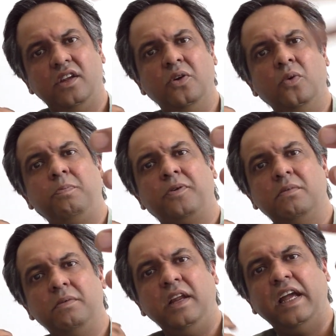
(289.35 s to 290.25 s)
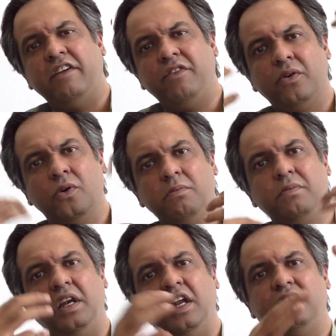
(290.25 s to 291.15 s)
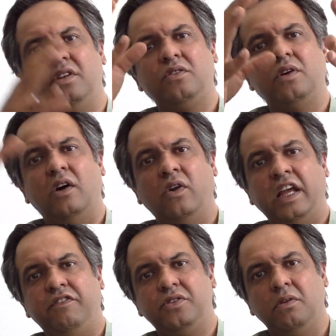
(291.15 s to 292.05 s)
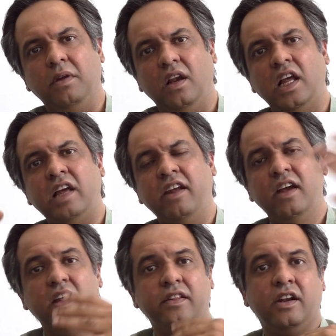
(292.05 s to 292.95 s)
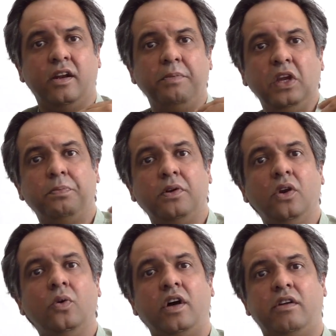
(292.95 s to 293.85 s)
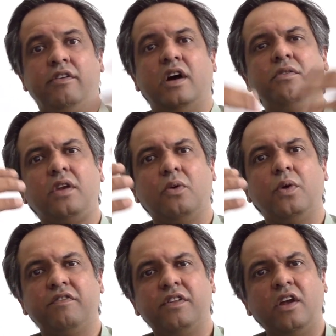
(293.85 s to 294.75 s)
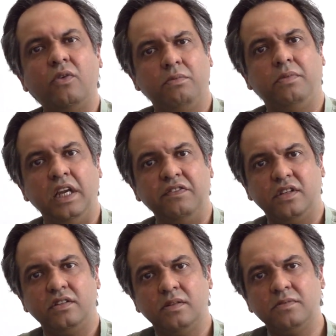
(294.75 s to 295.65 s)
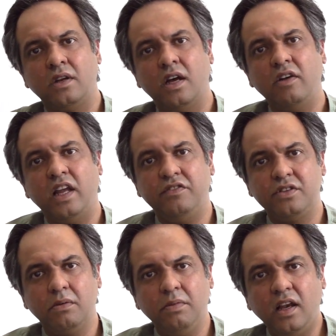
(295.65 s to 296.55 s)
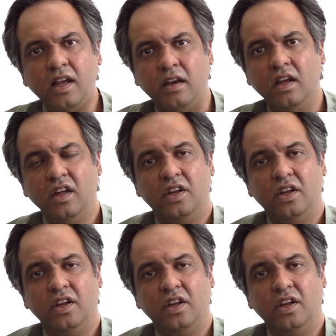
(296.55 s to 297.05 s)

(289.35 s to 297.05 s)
You probably have your own beliefs as to how life should be led. There are people who are around you who have their own belief systems on how life should be led.